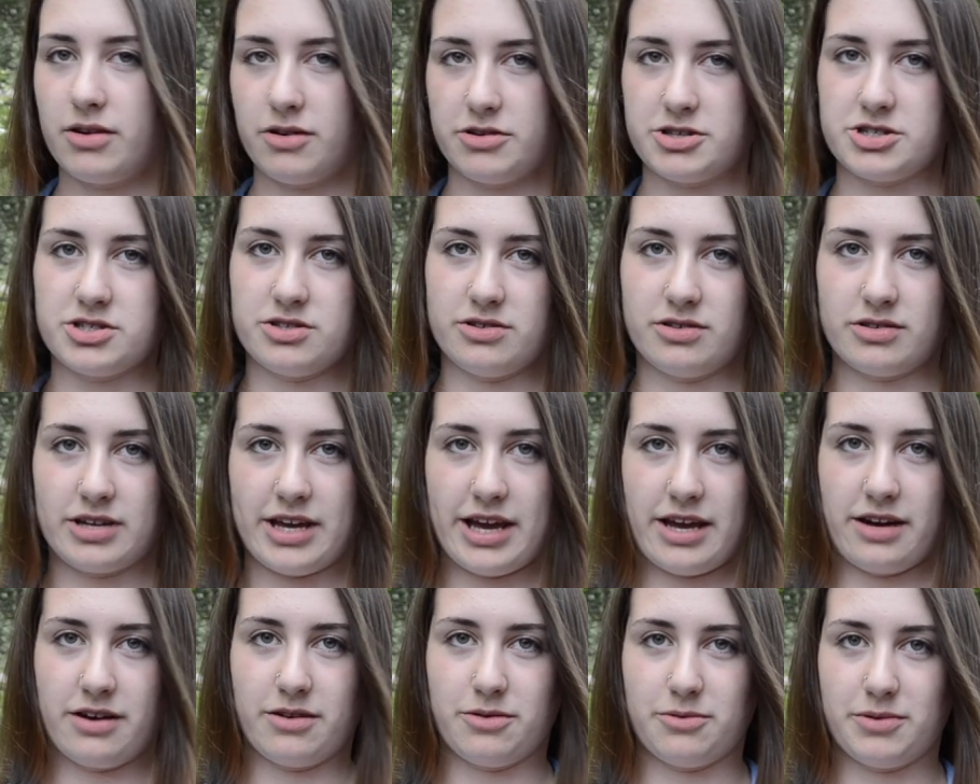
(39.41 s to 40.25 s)
original
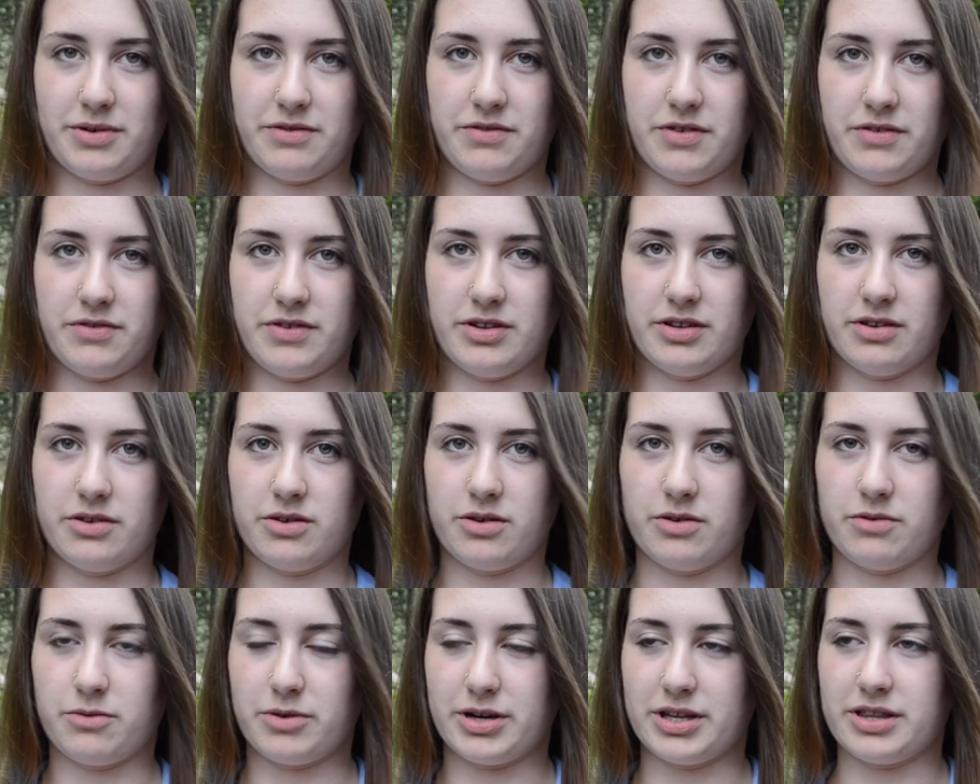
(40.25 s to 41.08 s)
Canada 150
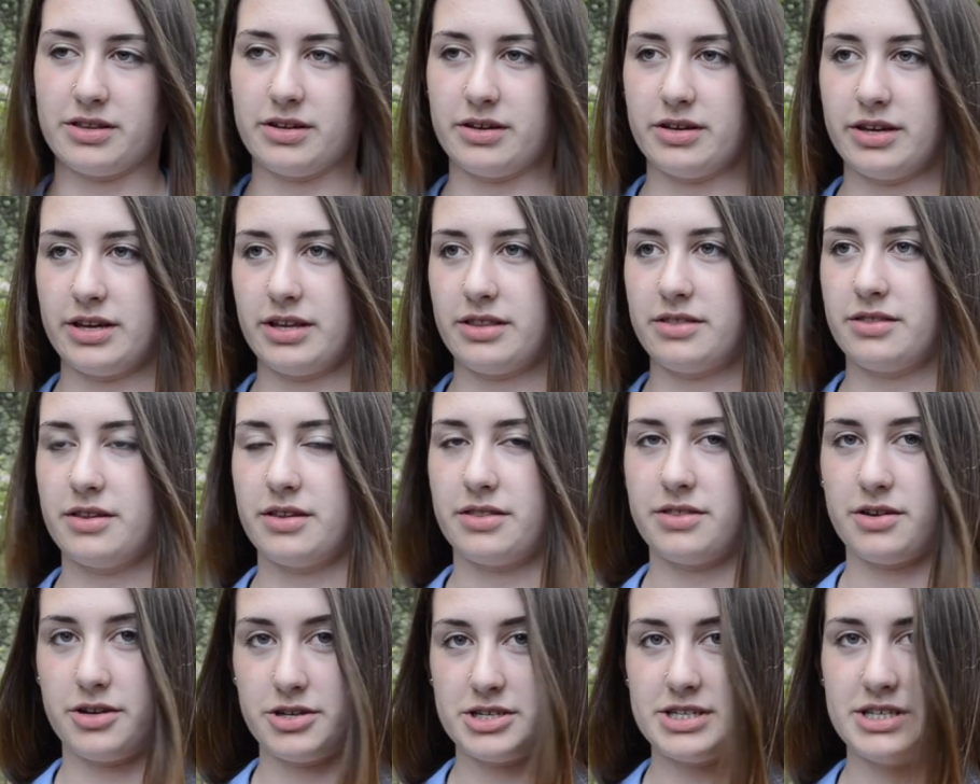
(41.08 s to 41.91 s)
logo with
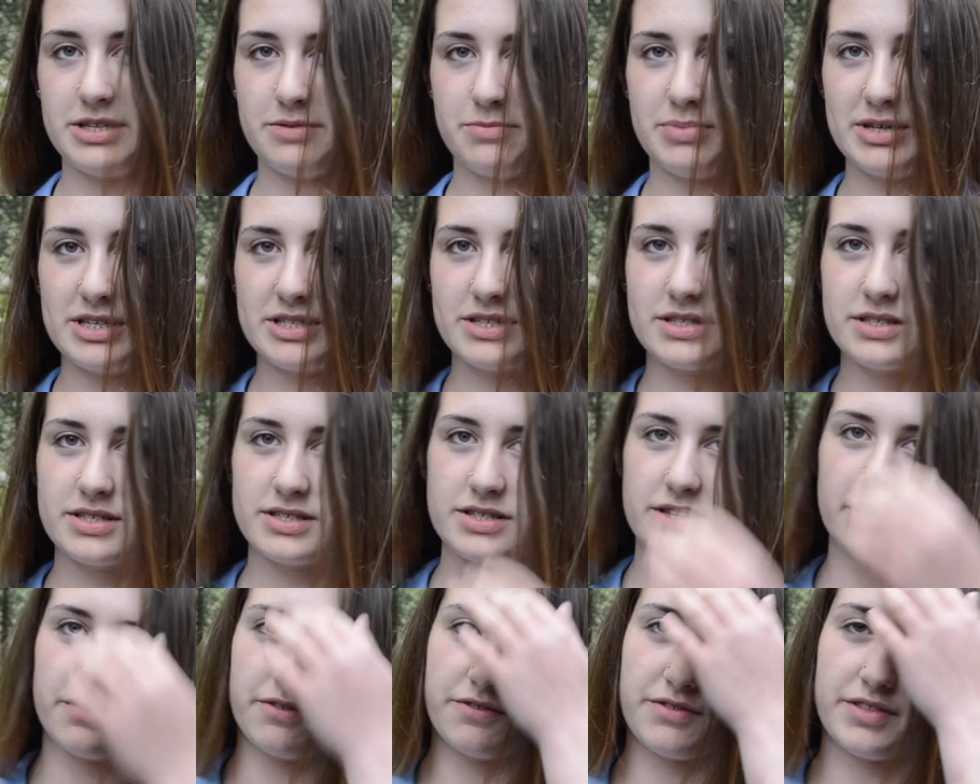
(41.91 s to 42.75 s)
the 13
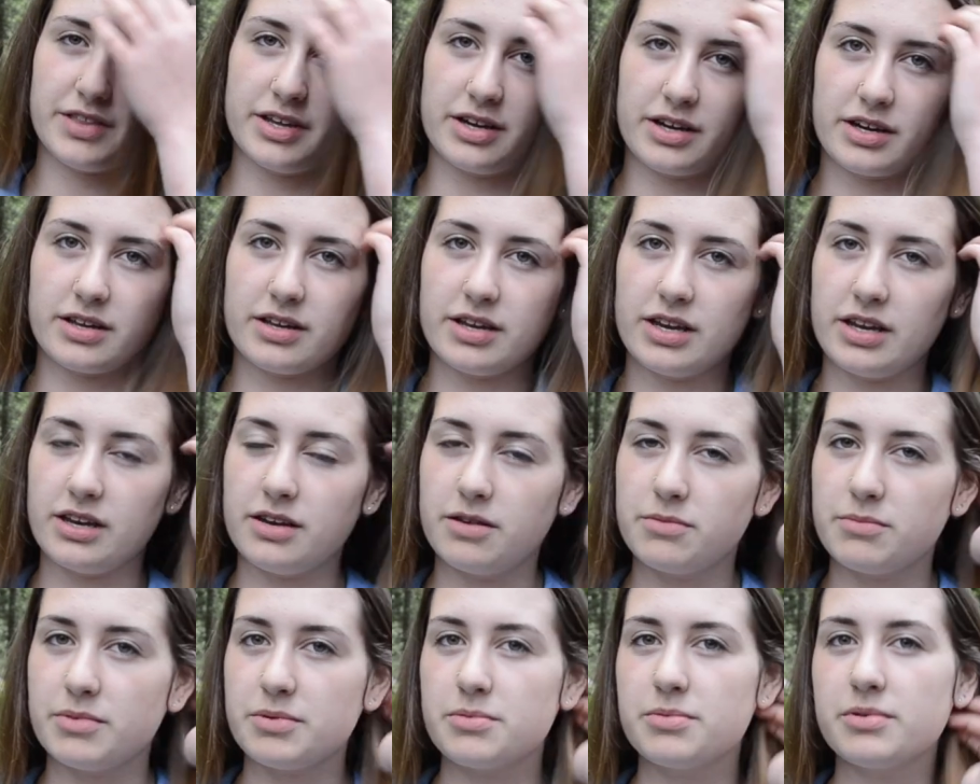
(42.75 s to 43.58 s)
pieces of the
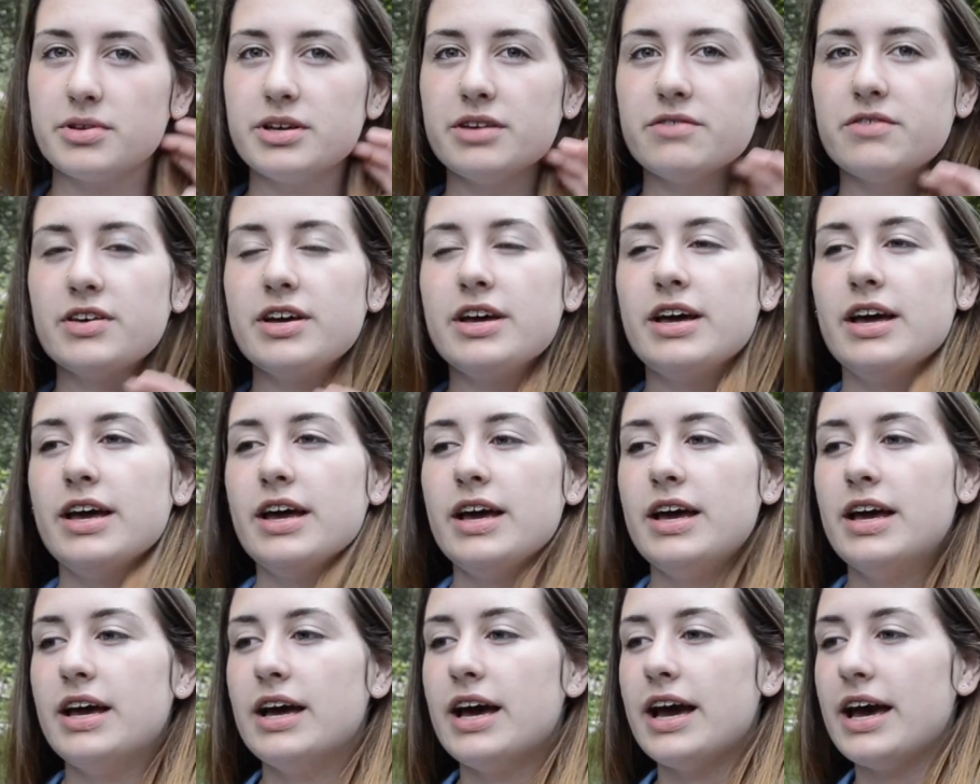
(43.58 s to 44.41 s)
Canadian flag,
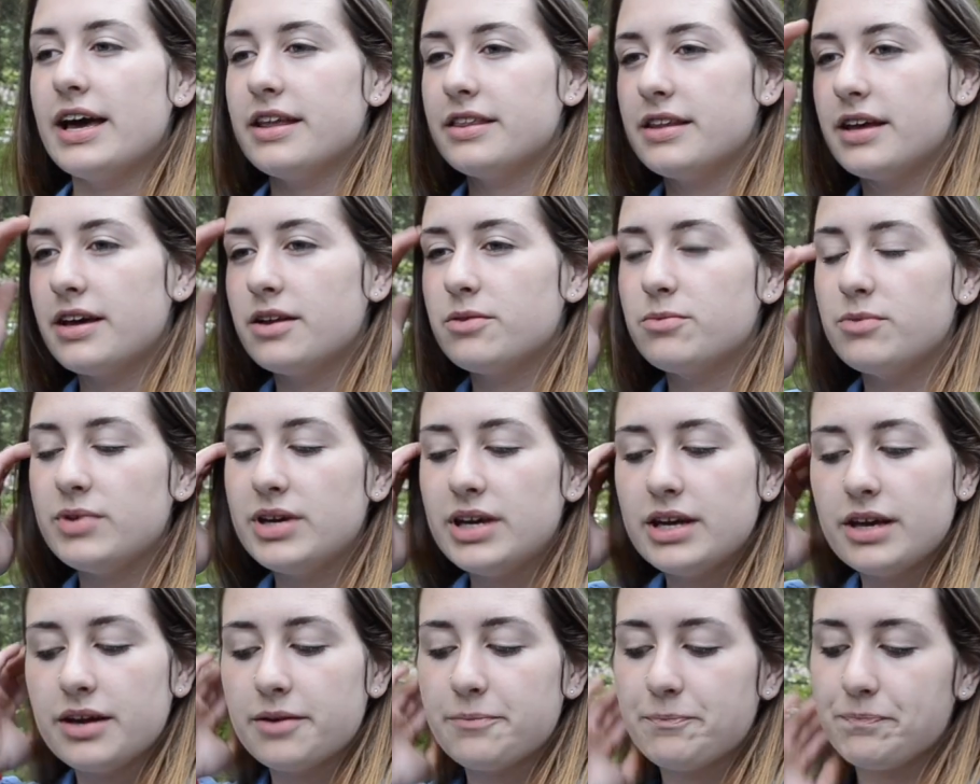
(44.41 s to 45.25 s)
and then
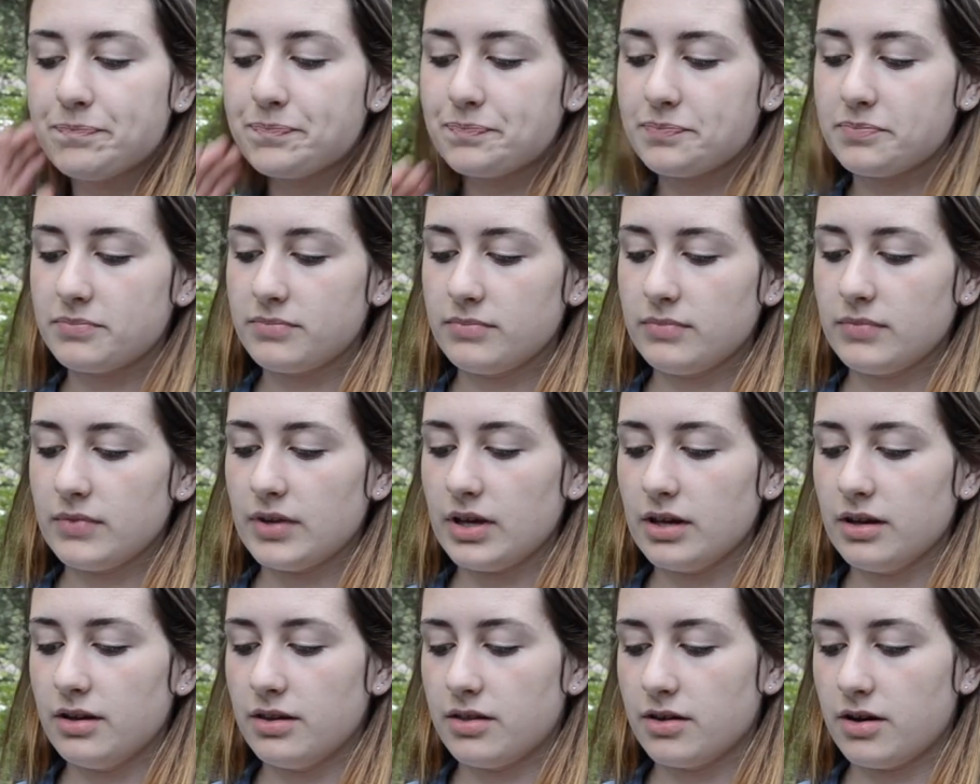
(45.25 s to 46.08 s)
we
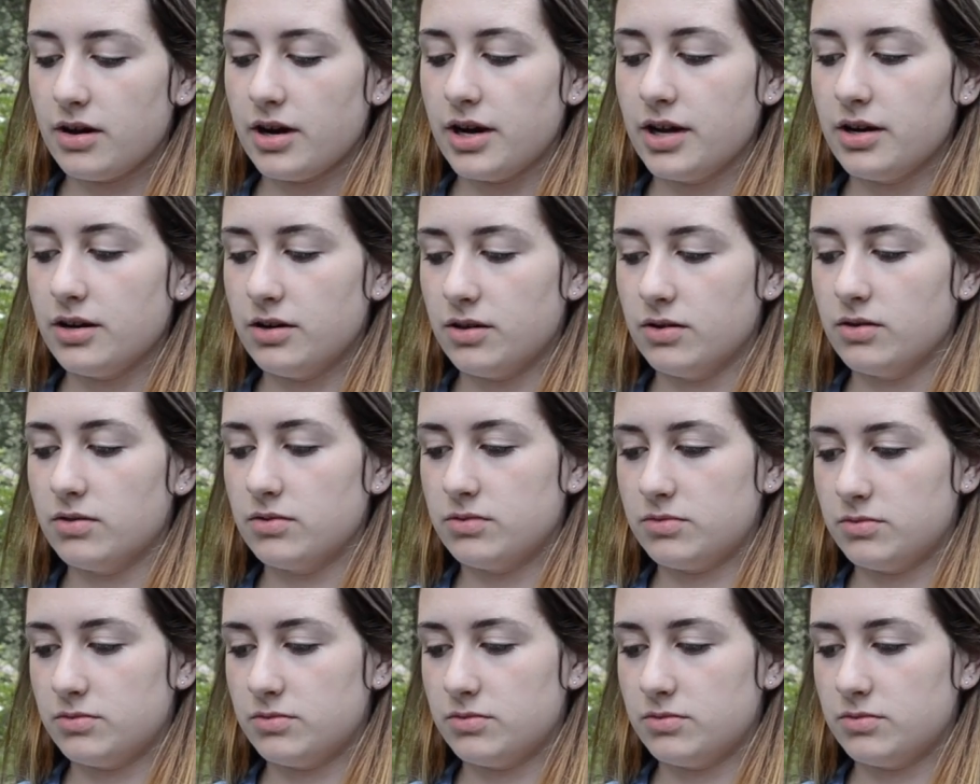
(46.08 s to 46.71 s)
thought, oh,